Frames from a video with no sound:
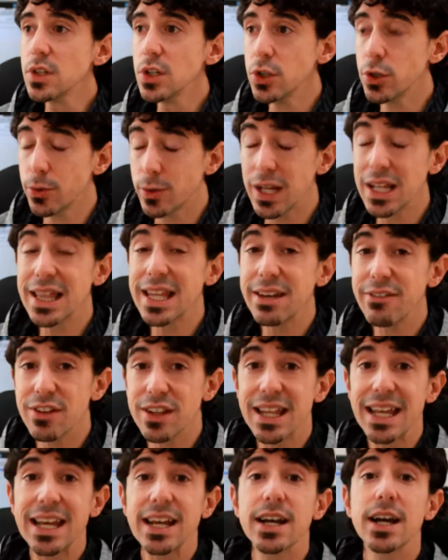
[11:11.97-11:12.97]
you can leave a
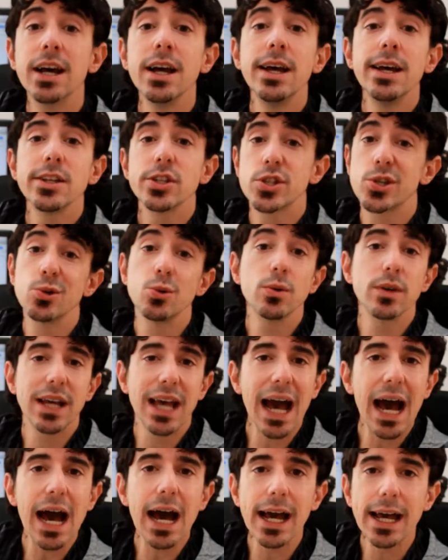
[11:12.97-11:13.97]
link to a
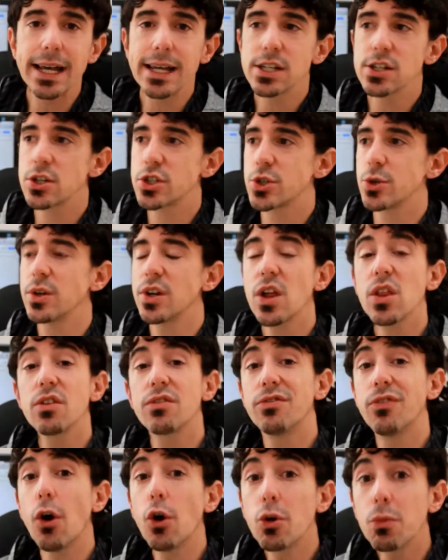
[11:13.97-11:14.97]
guide, to another
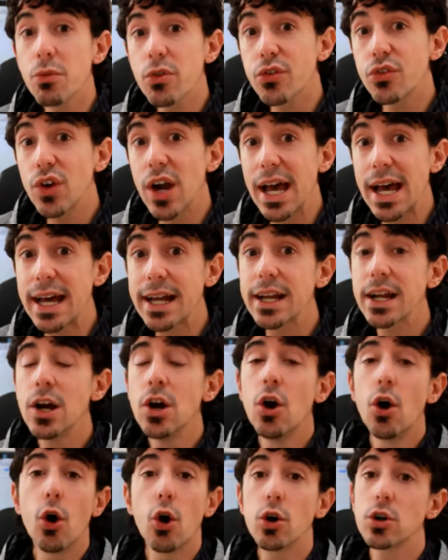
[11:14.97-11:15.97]
forum thread,
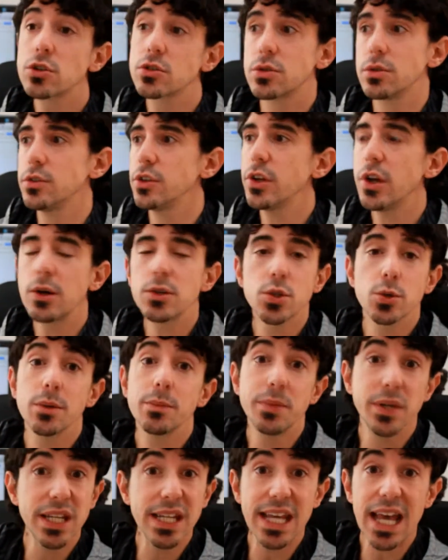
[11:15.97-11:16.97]
or to a
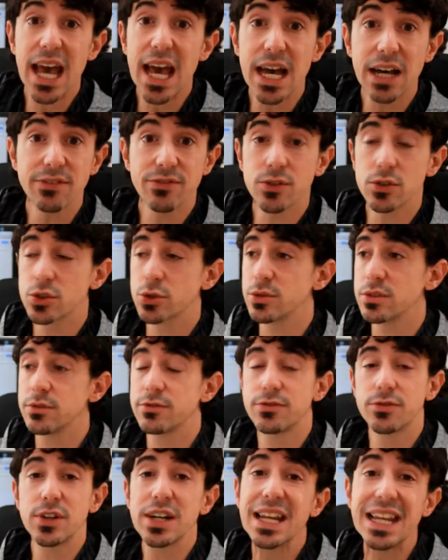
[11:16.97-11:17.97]
PDF, or to a
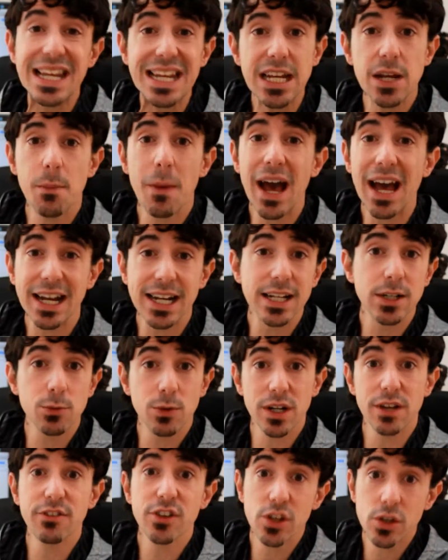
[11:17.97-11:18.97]
free lead magnet,
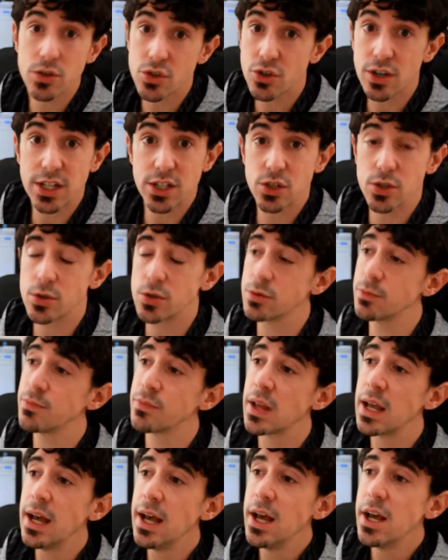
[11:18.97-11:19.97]
whatever you're trying to do.
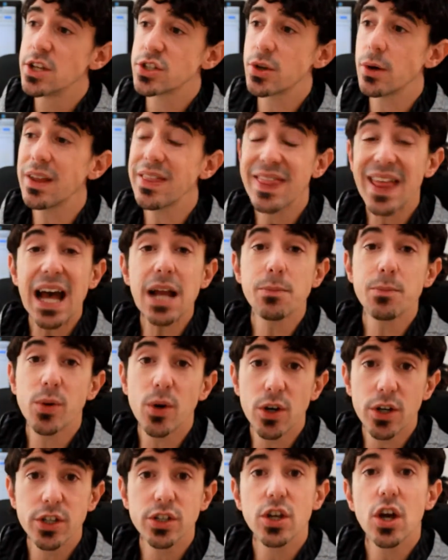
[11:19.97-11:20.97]
So at that
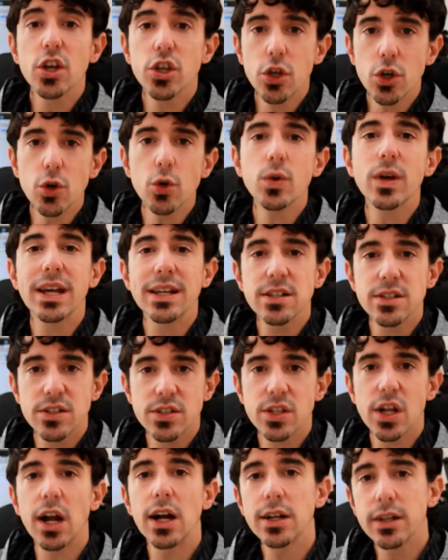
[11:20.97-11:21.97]
point you can
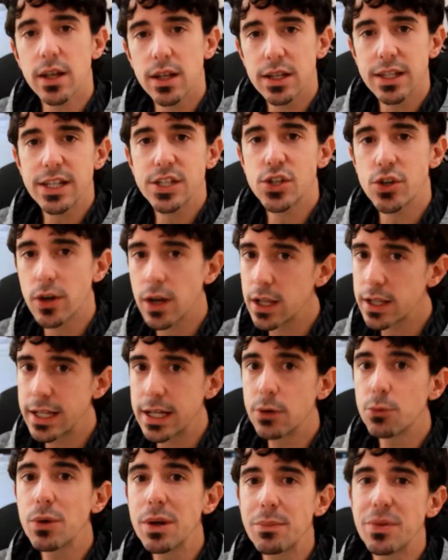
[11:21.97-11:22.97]
start
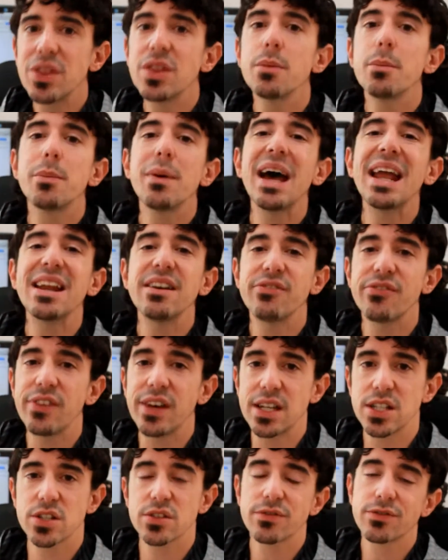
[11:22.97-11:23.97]
literally reaping the
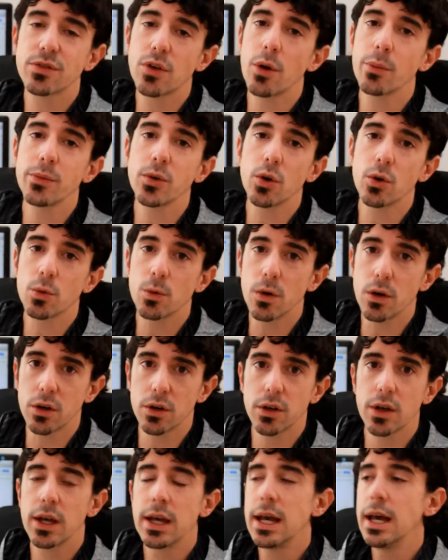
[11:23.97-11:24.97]
benefits from your
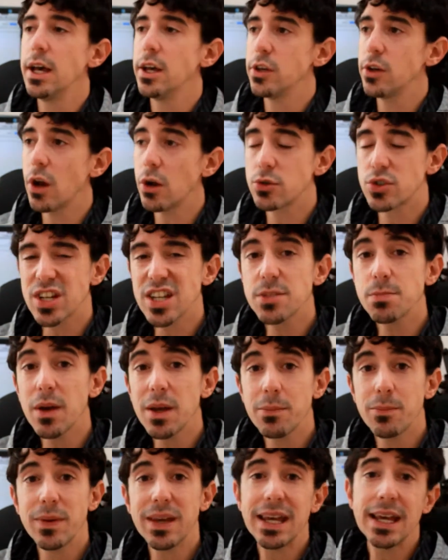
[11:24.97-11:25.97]
work. Just
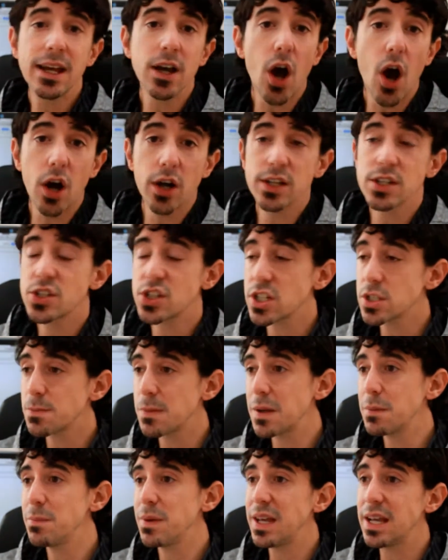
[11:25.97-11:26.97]
by being honest, just
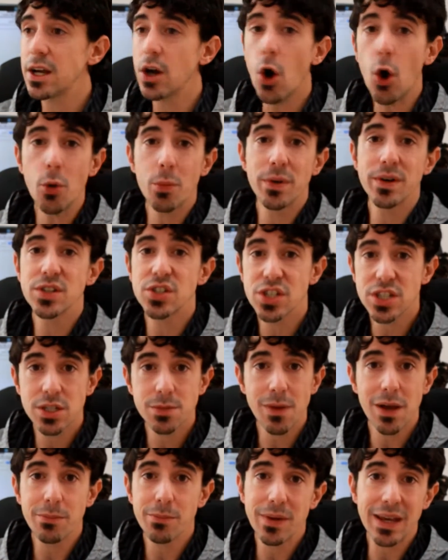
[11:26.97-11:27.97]
by being open,
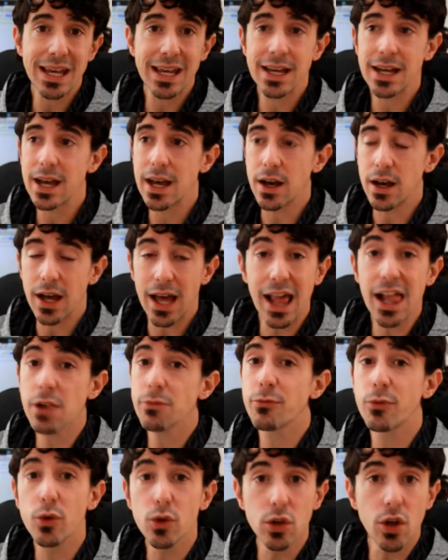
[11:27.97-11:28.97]
just by being
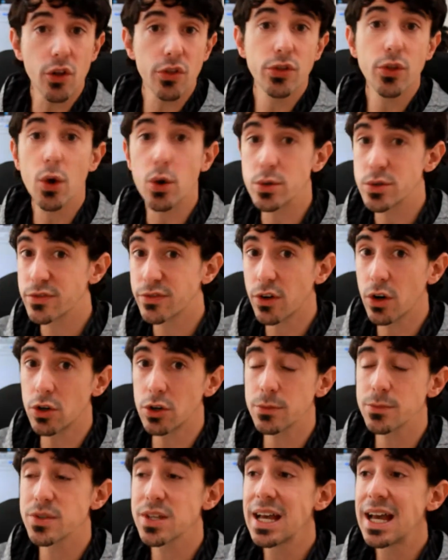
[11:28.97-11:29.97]
helpful on those
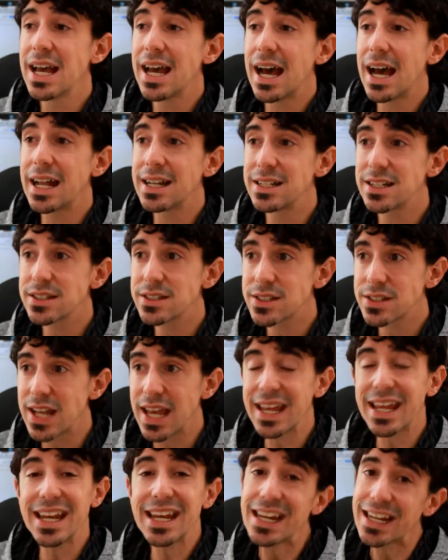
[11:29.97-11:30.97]
forums and
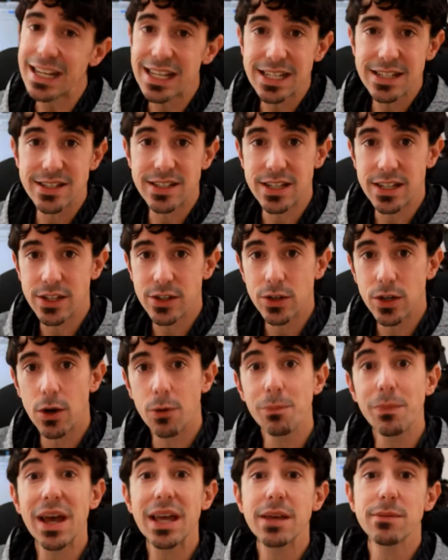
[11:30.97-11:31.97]
taking it easy,
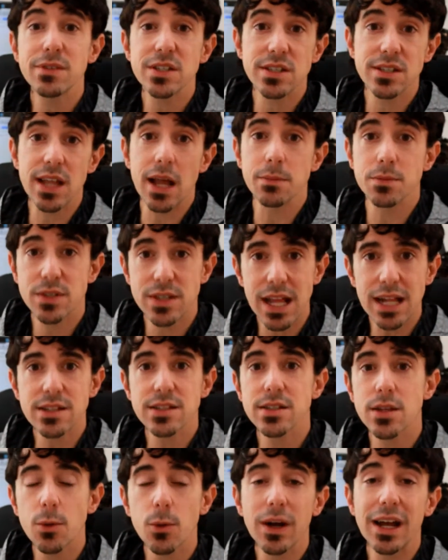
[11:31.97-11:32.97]
baby steps.
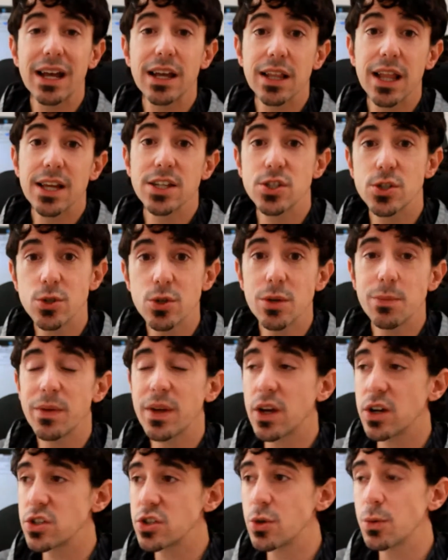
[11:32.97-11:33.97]
That's the way I like to do it,
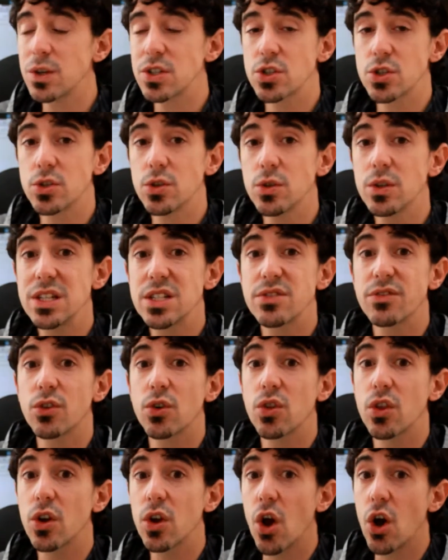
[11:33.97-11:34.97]
because you want to do this
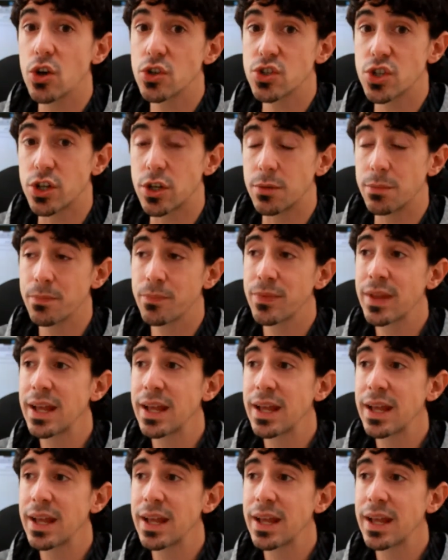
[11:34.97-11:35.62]
for the long term.